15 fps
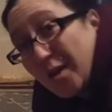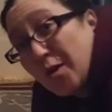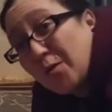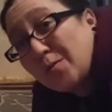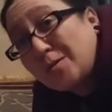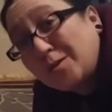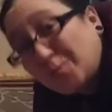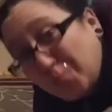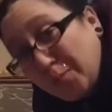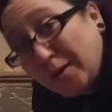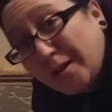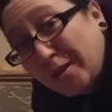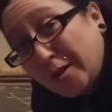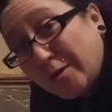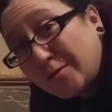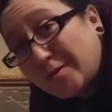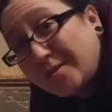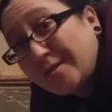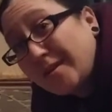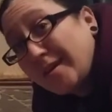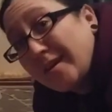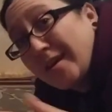with some
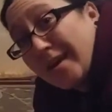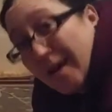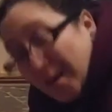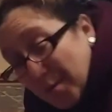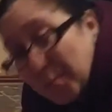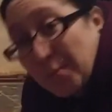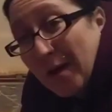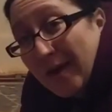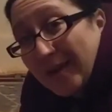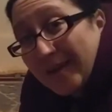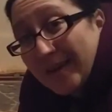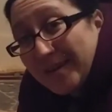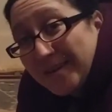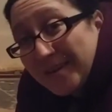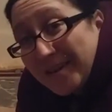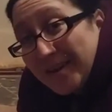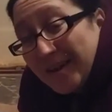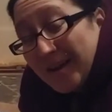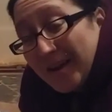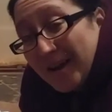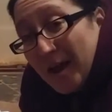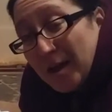pillows and a blanket
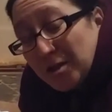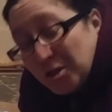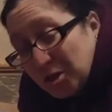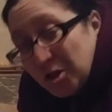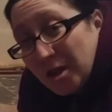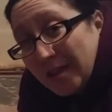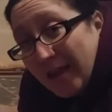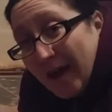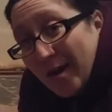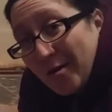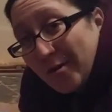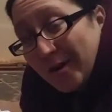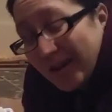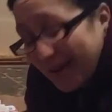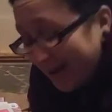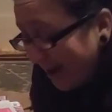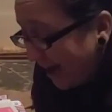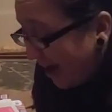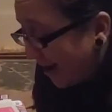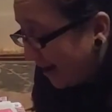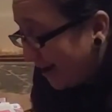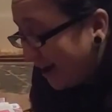and chill out
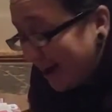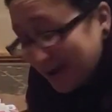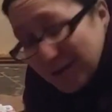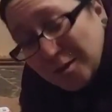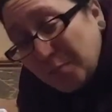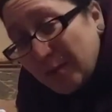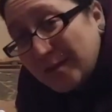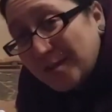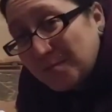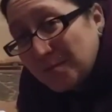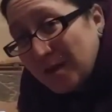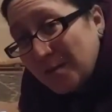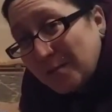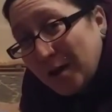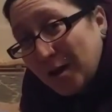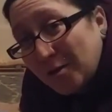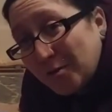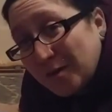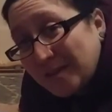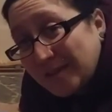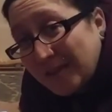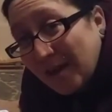and spend some time
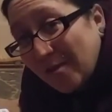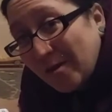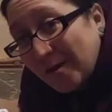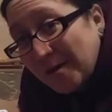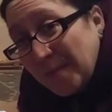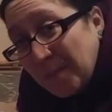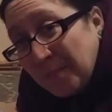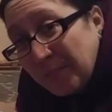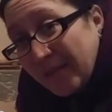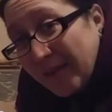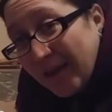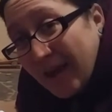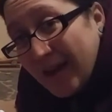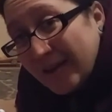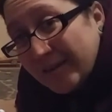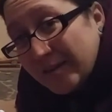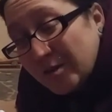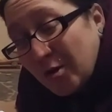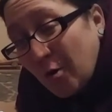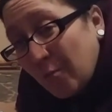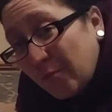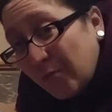coloring together. And
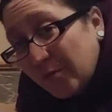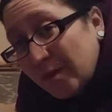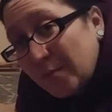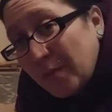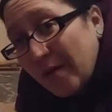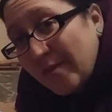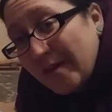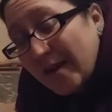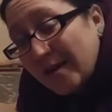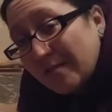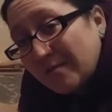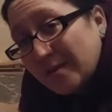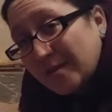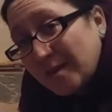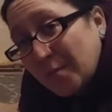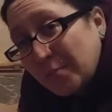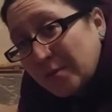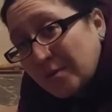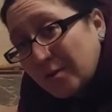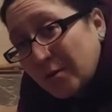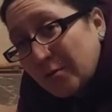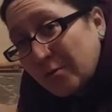hopefully by the end of this
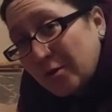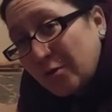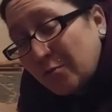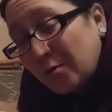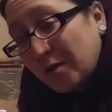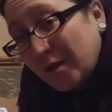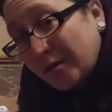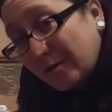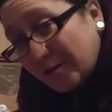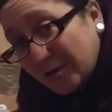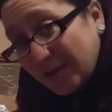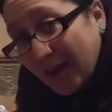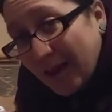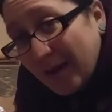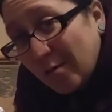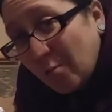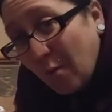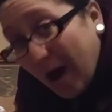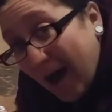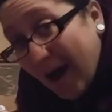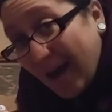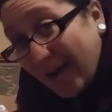episode, you will understand
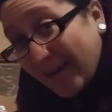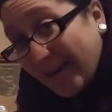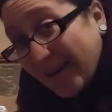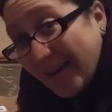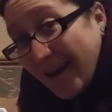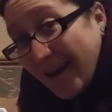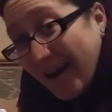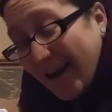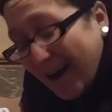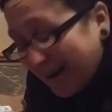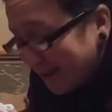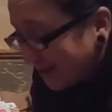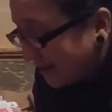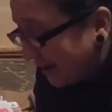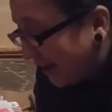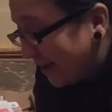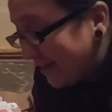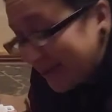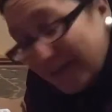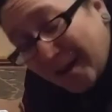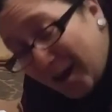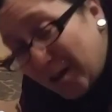why I decided
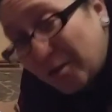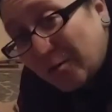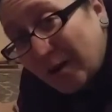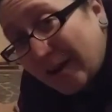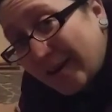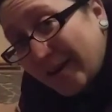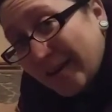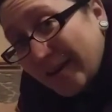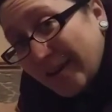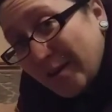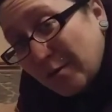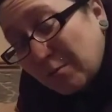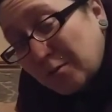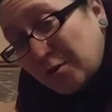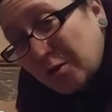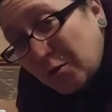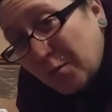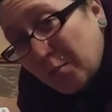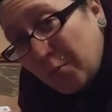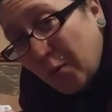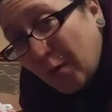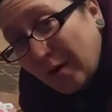that coloring was so
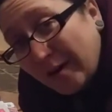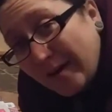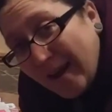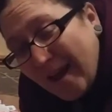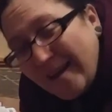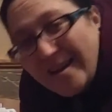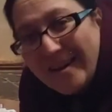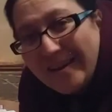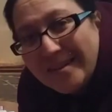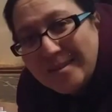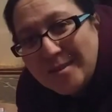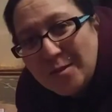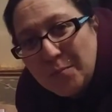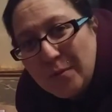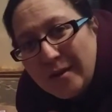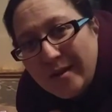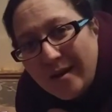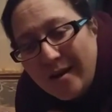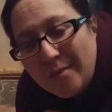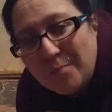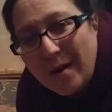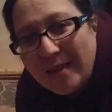important and needed to be
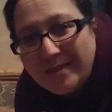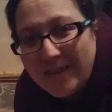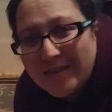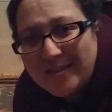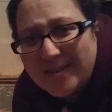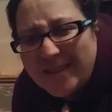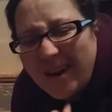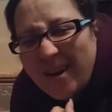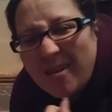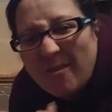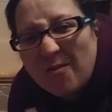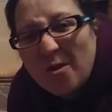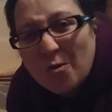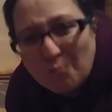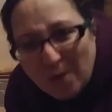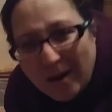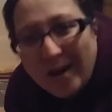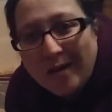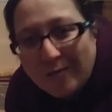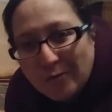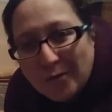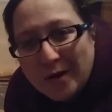on my list of
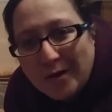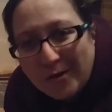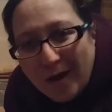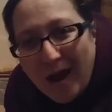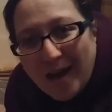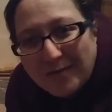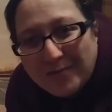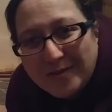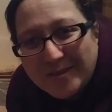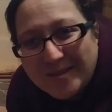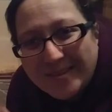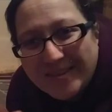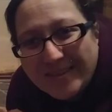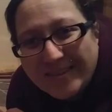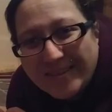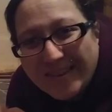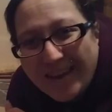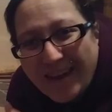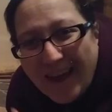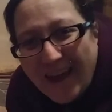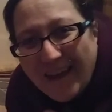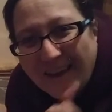recovery crafts.
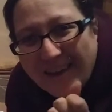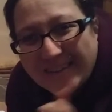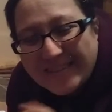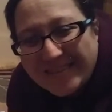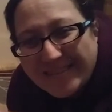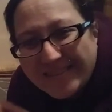Hang in.